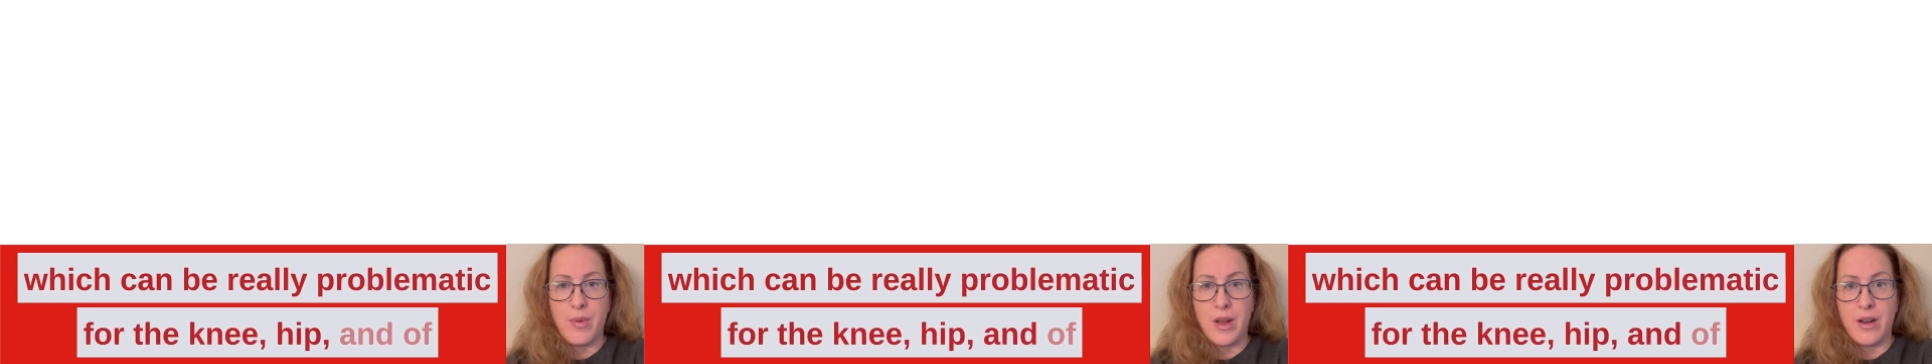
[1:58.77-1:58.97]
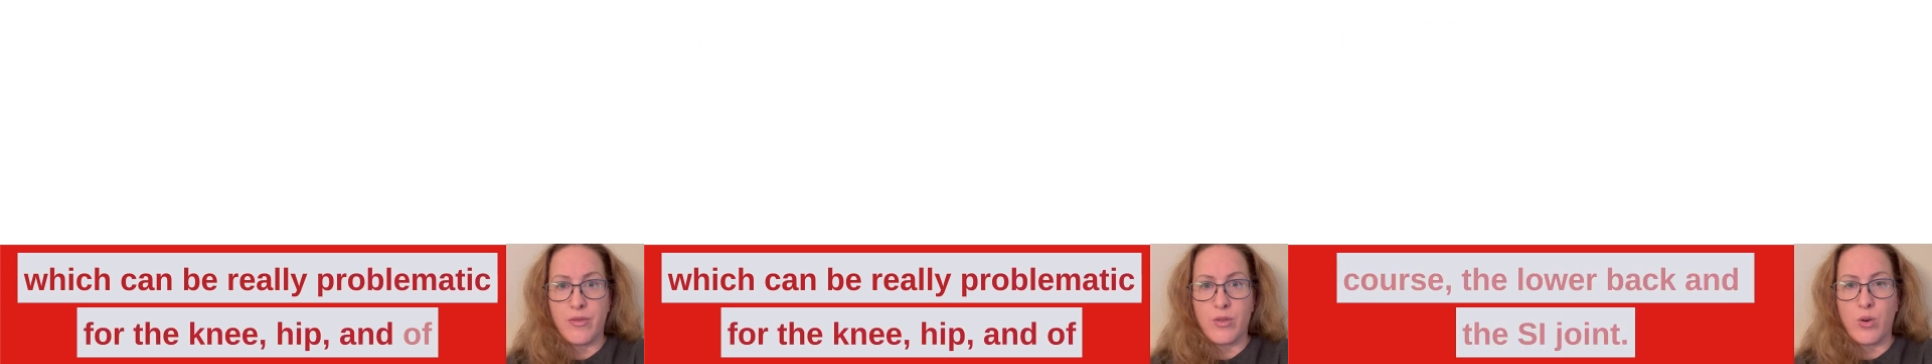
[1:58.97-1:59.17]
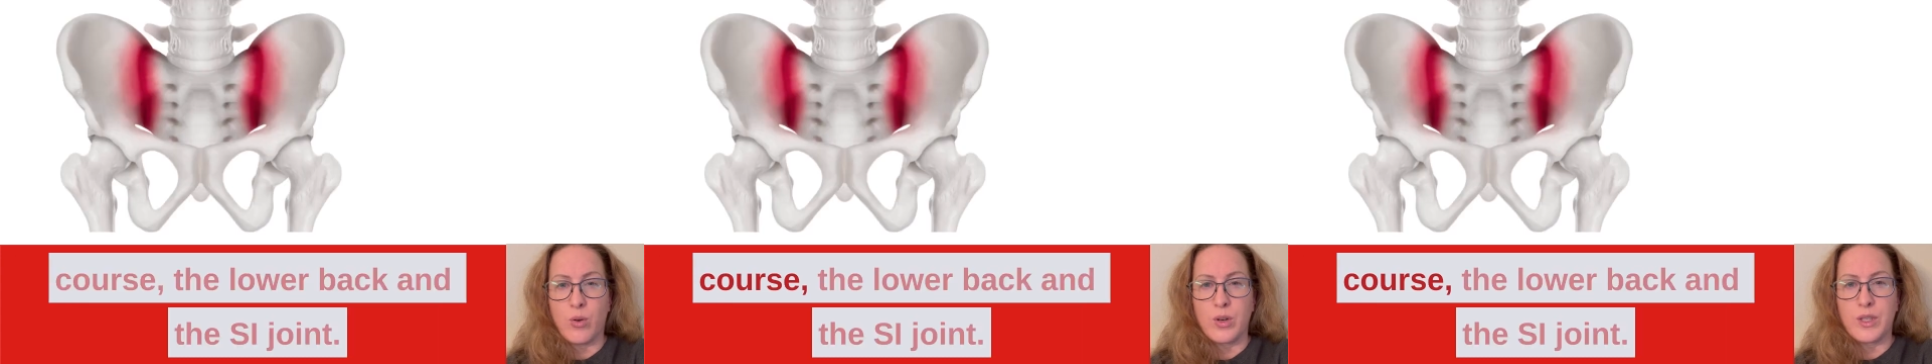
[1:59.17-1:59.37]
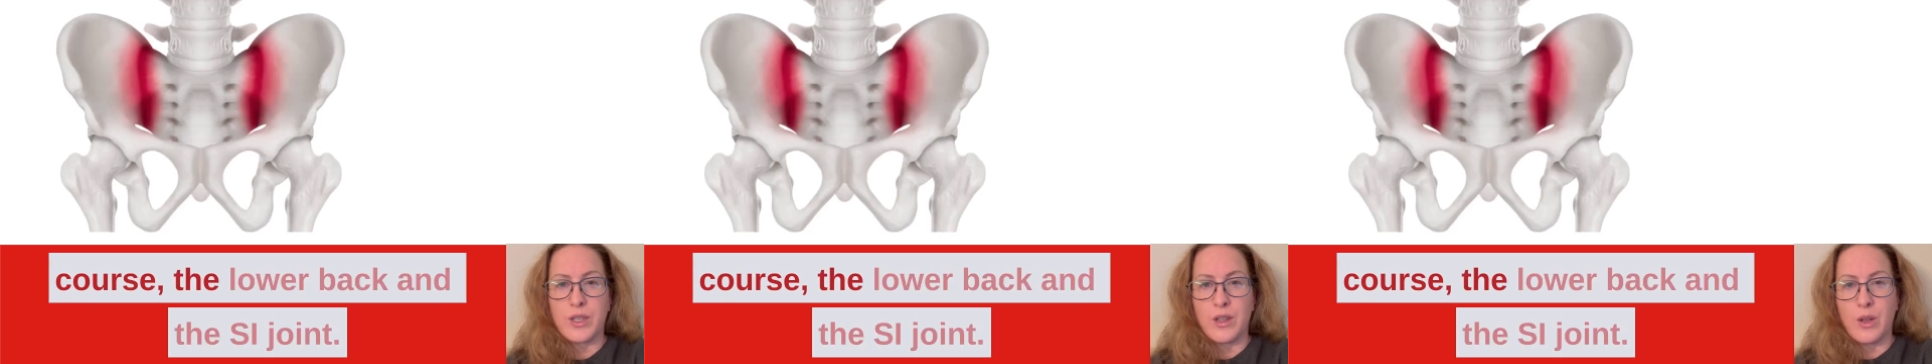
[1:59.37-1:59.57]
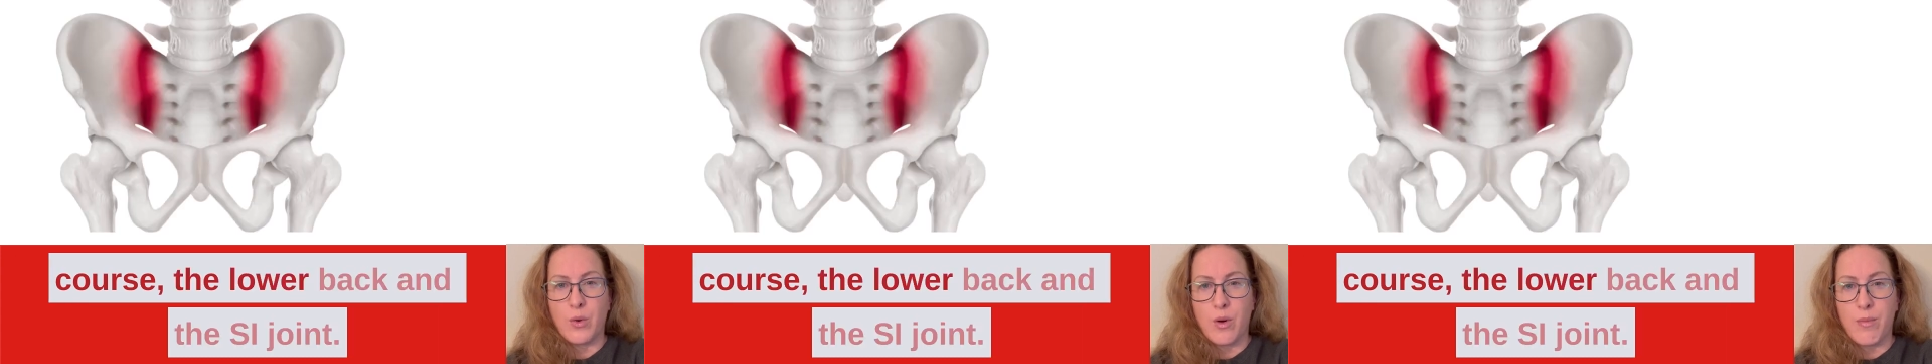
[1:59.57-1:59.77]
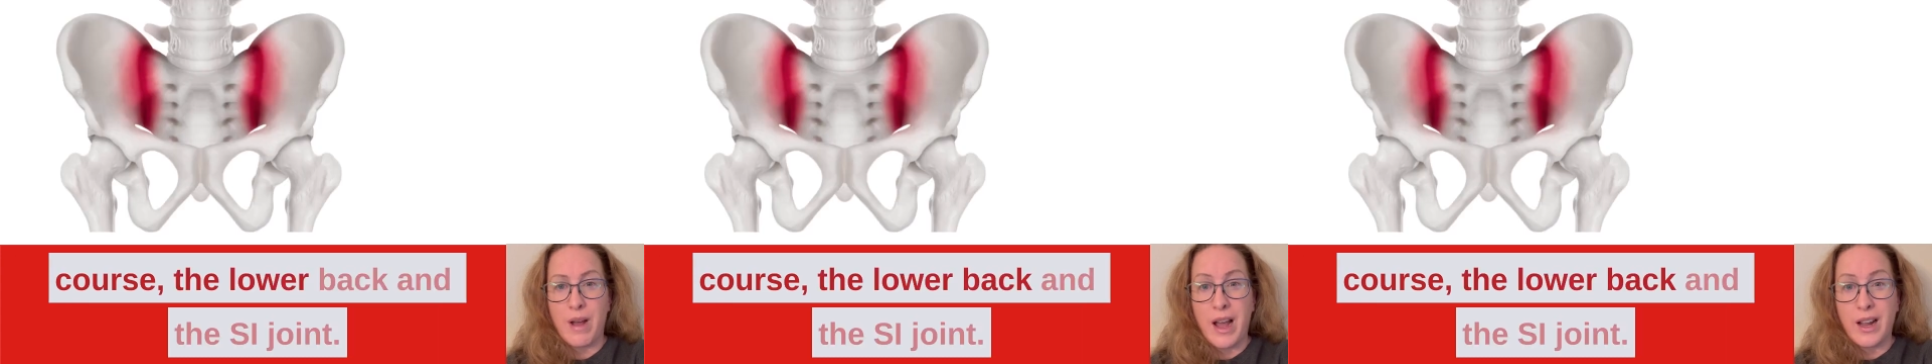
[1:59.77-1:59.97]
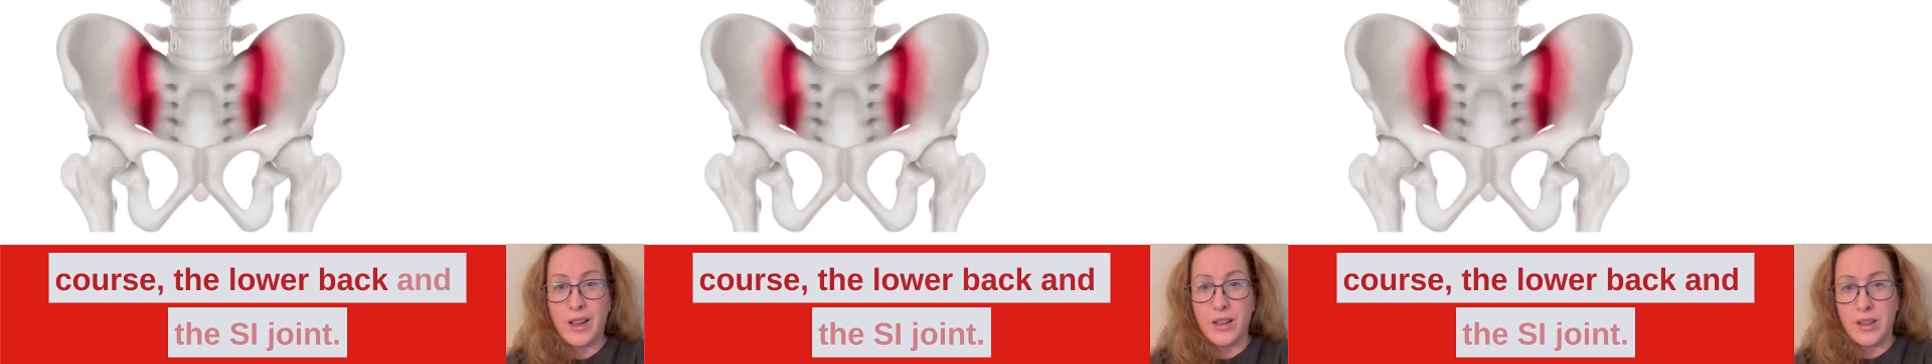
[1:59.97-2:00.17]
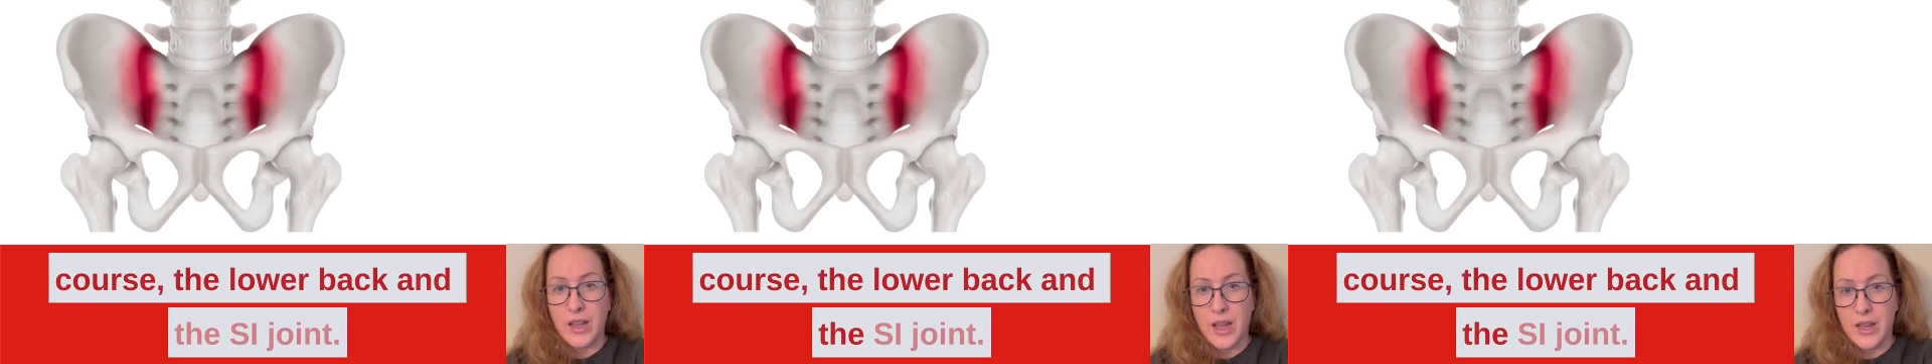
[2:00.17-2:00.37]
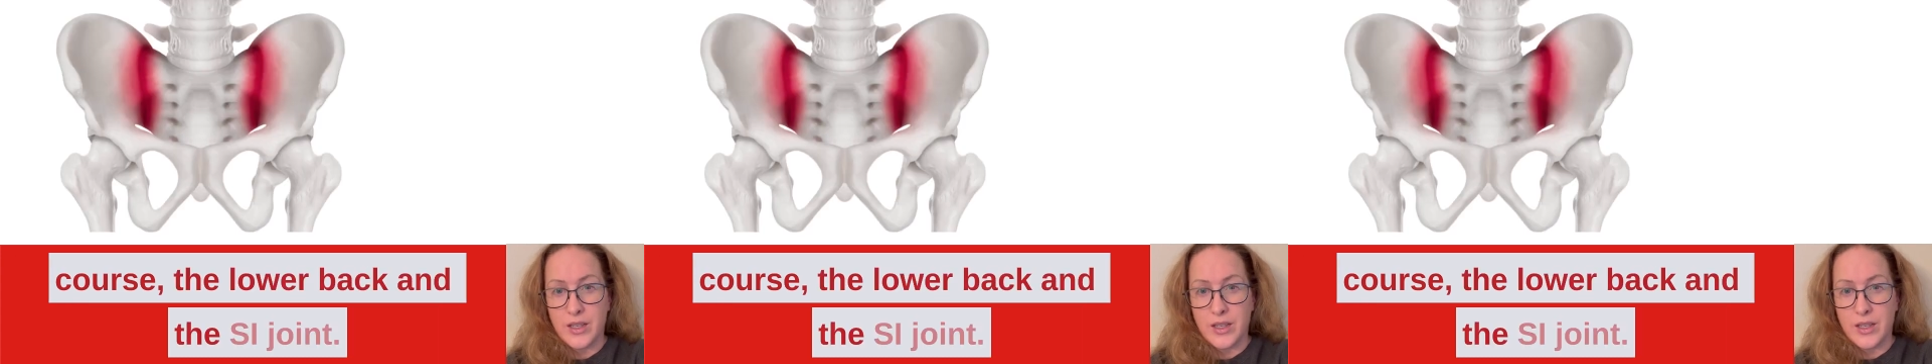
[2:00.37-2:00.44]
and of course the lower back and the